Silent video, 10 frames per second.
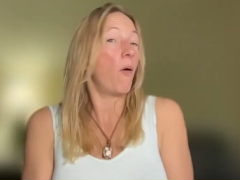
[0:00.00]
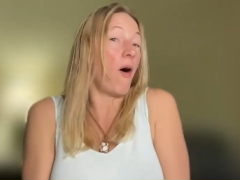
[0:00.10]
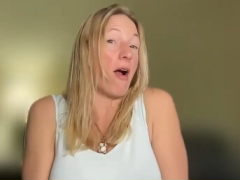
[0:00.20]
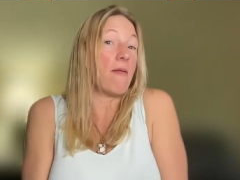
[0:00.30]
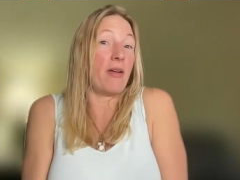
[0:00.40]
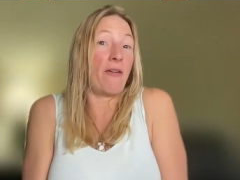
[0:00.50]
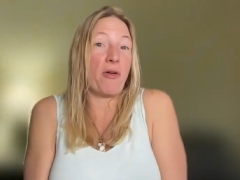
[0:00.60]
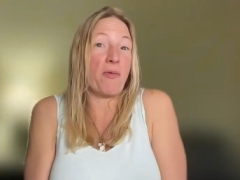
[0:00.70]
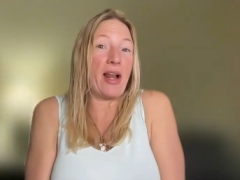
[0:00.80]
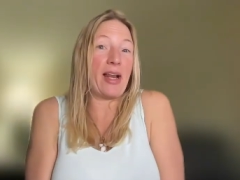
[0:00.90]
Or if
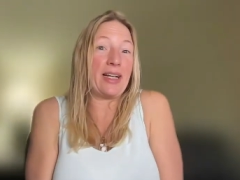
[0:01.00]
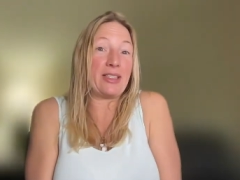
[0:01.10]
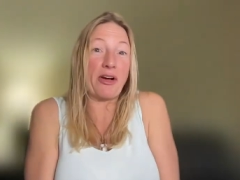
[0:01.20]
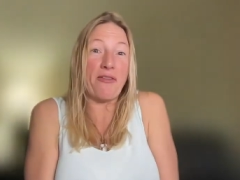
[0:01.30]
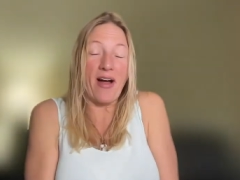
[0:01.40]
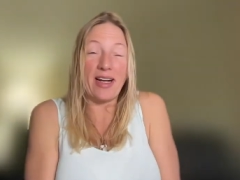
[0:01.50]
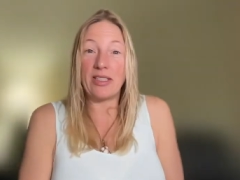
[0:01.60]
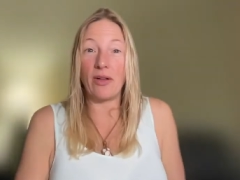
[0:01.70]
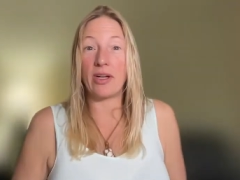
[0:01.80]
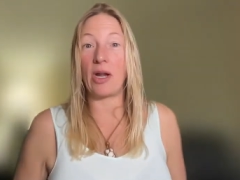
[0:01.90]
you're ready to get certified
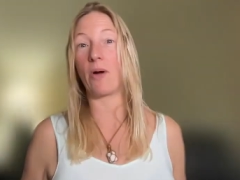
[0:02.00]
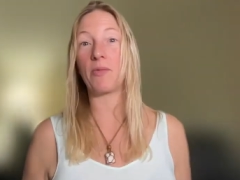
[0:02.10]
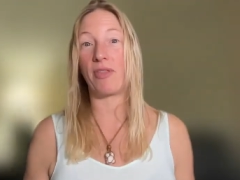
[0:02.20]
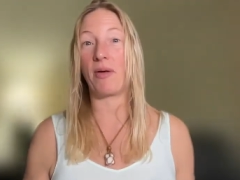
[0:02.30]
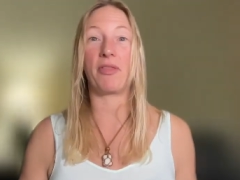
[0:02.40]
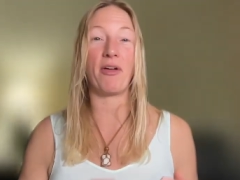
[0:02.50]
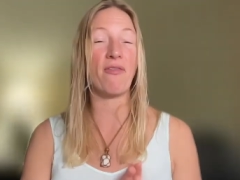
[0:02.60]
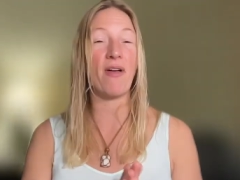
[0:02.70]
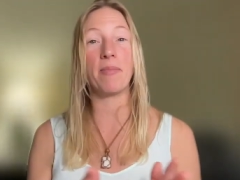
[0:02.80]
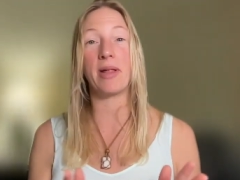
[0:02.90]
so you can work with it with your
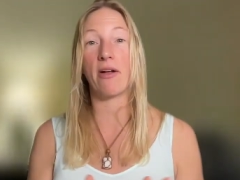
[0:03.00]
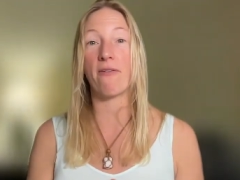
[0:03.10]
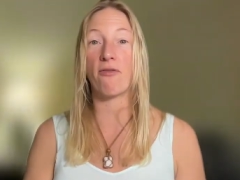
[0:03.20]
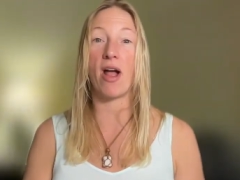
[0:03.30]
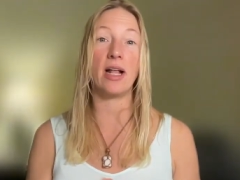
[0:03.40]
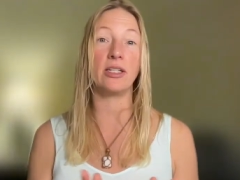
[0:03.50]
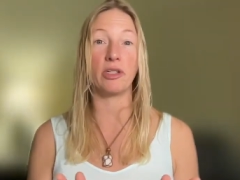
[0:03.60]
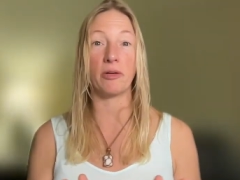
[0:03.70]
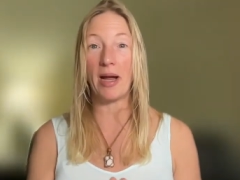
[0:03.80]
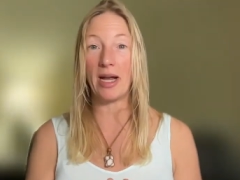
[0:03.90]
family, your
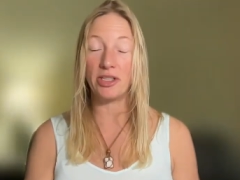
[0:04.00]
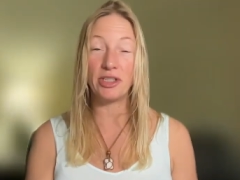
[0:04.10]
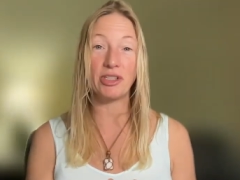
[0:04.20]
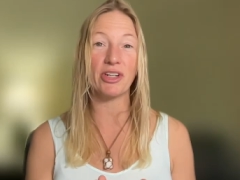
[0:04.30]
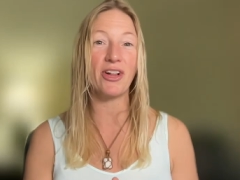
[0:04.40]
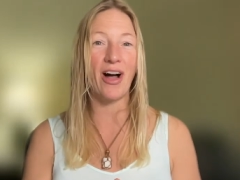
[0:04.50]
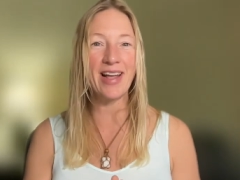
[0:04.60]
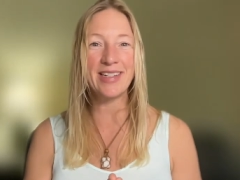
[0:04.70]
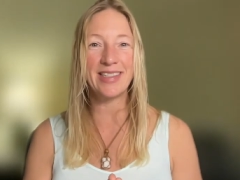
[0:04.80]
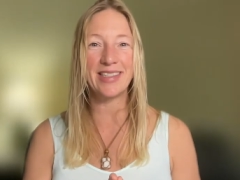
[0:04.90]
friends, your patients, your
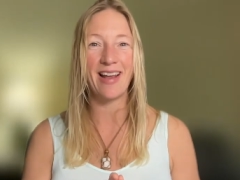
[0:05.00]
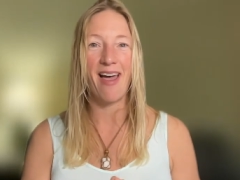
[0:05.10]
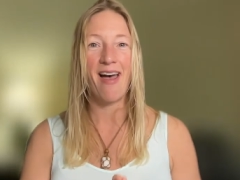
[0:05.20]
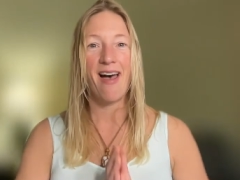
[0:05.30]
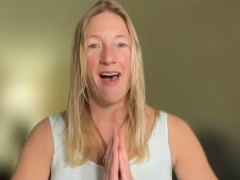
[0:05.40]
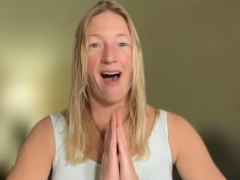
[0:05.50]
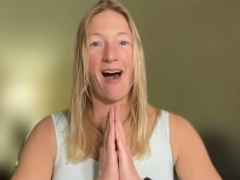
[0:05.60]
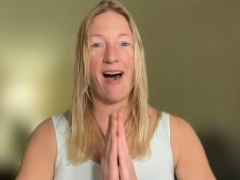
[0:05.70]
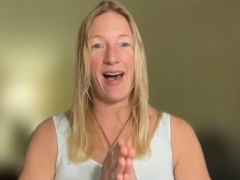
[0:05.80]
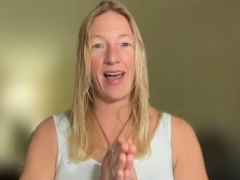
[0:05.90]
clients,
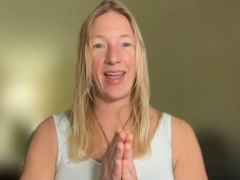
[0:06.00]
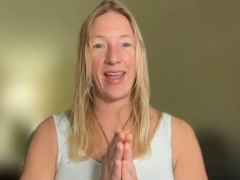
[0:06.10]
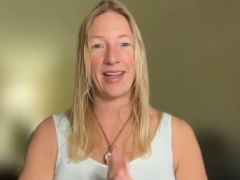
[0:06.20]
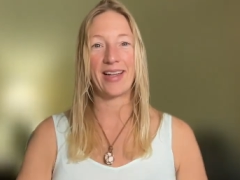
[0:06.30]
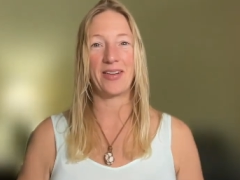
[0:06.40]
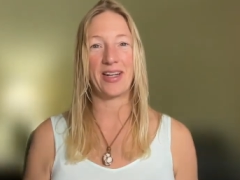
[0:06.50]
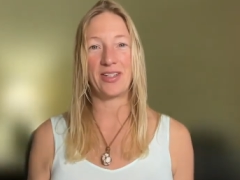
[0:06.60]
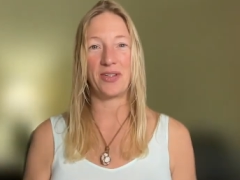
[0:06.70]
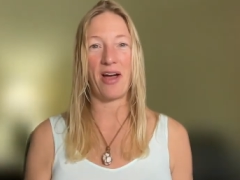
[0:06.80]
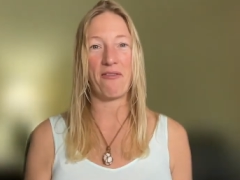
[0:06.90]
I
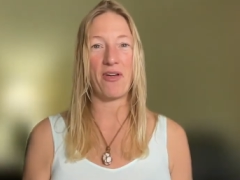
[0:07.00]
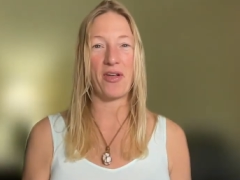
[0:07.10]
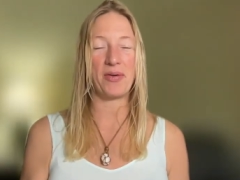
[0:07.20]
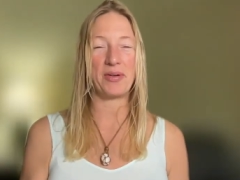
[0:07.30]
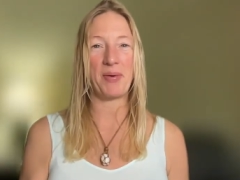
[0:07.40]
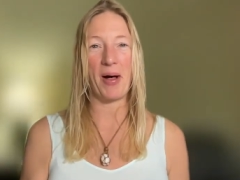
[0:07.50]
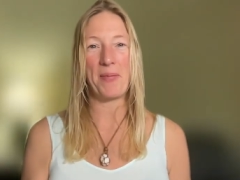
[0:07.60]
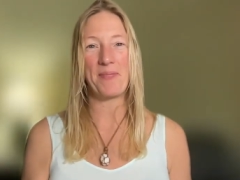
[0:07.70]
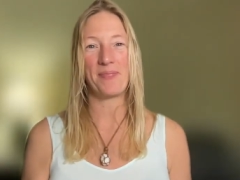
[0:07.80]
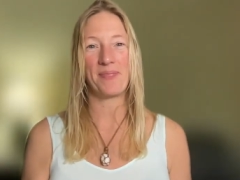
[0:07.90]
can do that for you as well.
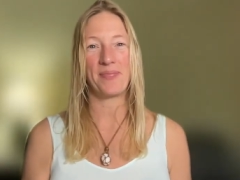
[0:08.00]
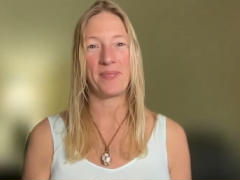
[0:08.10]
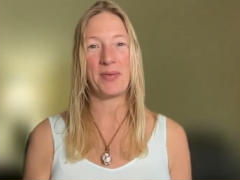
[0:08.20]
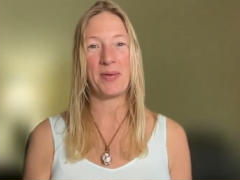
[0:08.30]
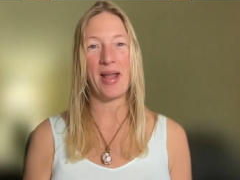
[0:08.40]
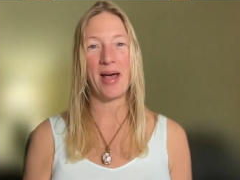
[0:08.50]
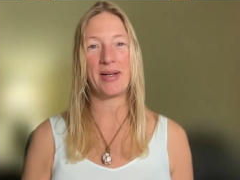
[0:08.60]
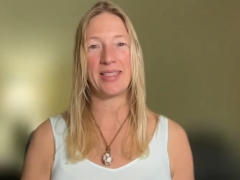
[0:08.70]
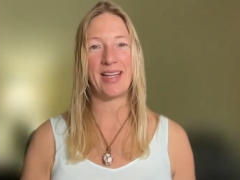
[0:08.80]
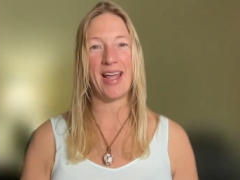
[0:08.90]
So,
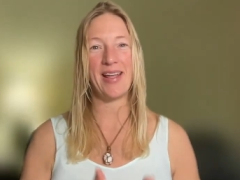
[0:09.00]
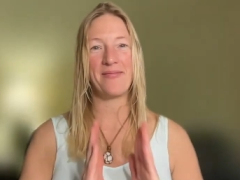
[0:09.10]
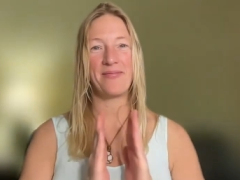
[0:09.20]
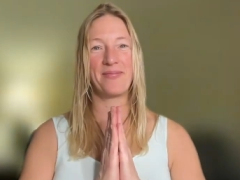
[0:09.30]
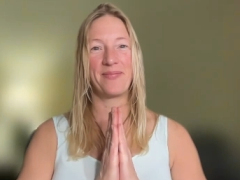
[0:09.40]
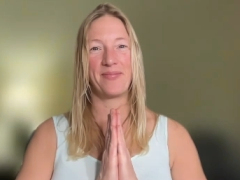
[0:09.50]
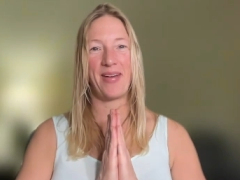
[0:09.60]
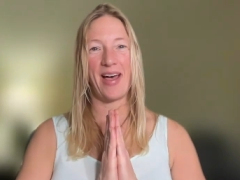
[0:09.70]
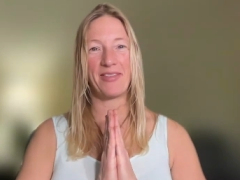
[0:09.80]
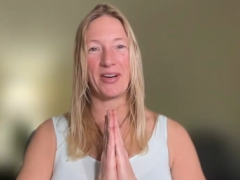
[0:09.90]
namaste.
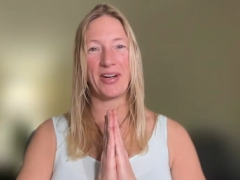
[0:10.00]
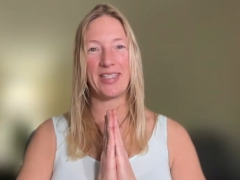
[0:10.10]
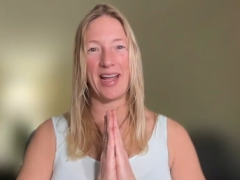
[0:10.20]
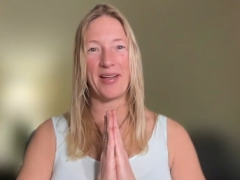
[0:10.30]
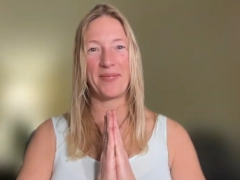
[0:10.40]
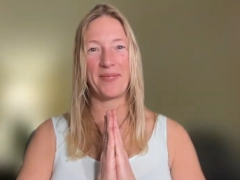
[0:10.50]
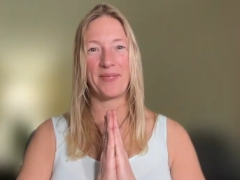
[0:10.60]
Have a great day.